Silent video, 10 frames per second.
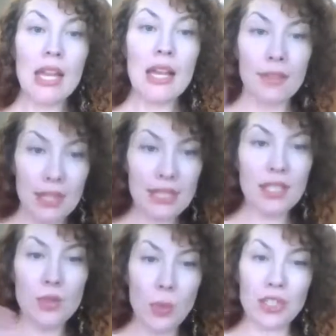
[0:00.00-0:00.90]
This
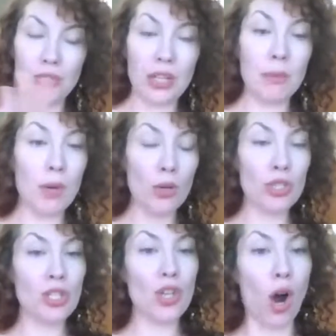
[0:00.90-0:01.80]
is what your
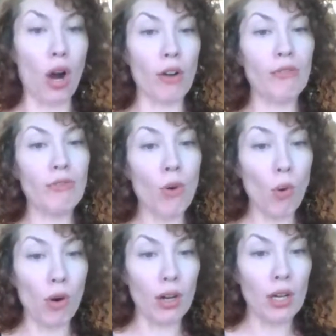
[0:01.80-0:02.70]
emotions are
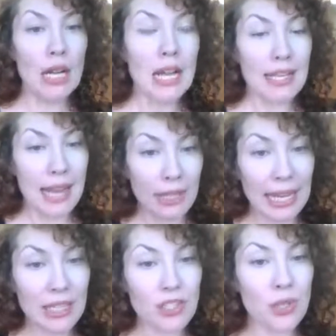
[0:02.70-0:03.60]
for. Now,
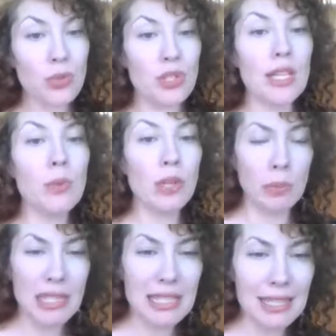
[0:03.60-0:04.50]
can't you see with
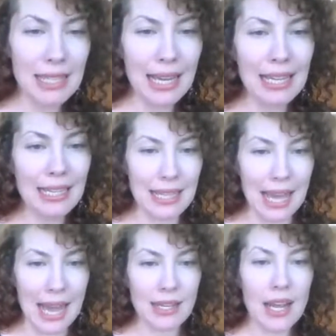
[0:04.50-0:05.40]
me saying
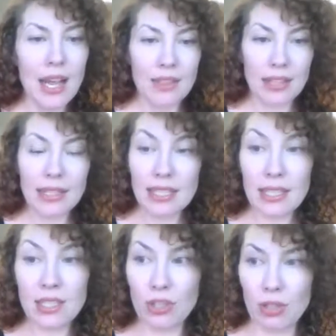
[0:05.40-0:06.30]
that this
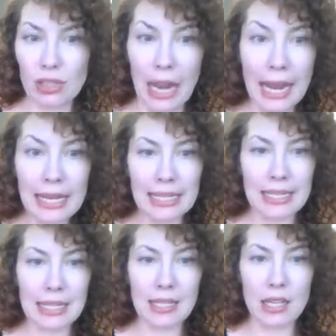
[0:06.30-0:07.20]
is your
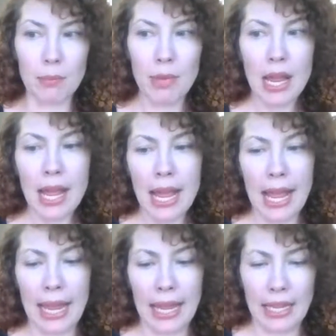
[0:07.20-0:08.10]
guidance system?
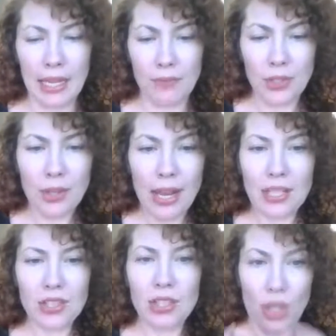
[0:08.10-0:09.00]
And if you're
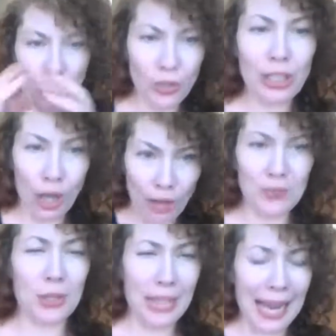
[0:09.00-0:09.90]
actually turning
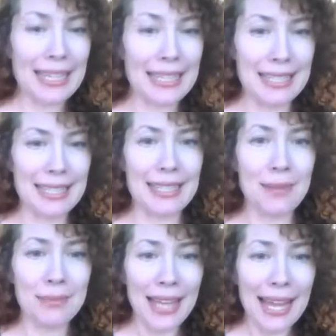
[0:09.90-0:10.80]
off your guidance
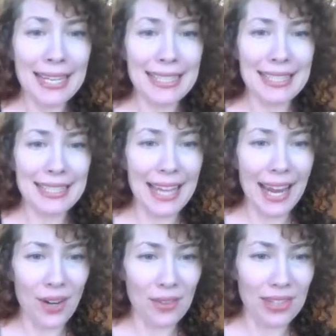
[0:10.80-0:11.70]
system, that is
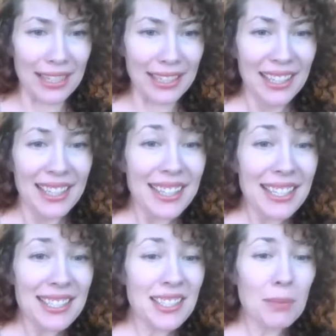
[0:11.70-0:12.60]
scary. That
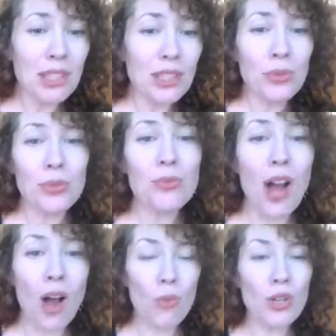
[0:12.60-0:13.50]
is something you do
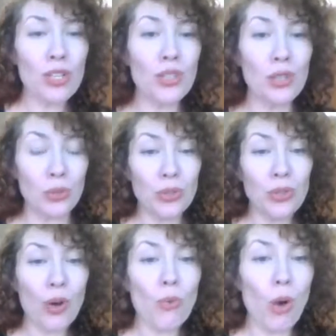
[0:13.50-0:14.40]
not want to do. You
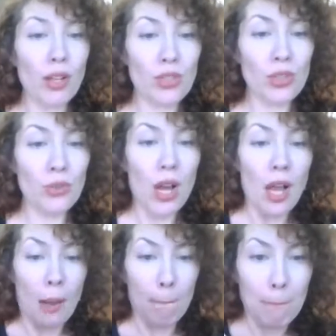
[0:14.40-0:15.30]
don't want to
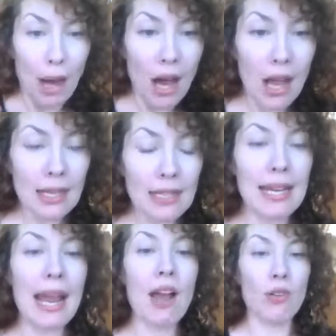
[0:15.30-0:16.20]
bog
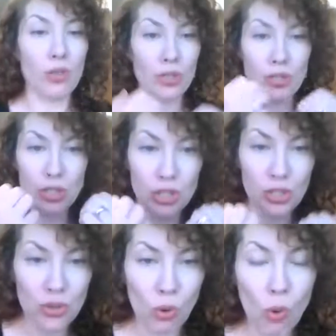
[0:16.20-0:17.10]
down or
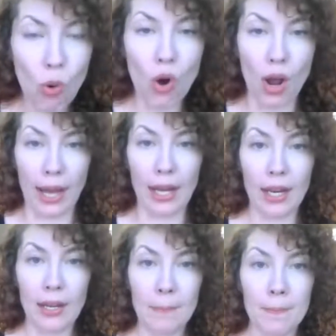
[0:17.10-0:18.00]

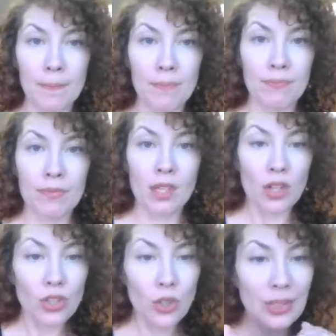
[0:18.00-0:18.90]
destroy
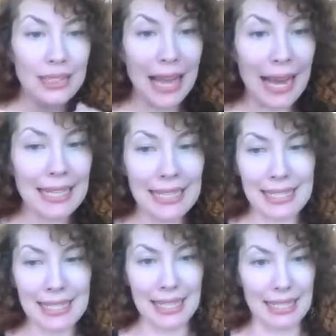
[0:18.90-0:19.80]
your
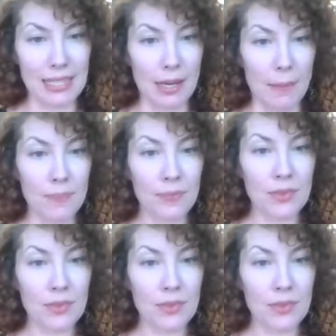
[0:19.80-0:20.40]
guidance system.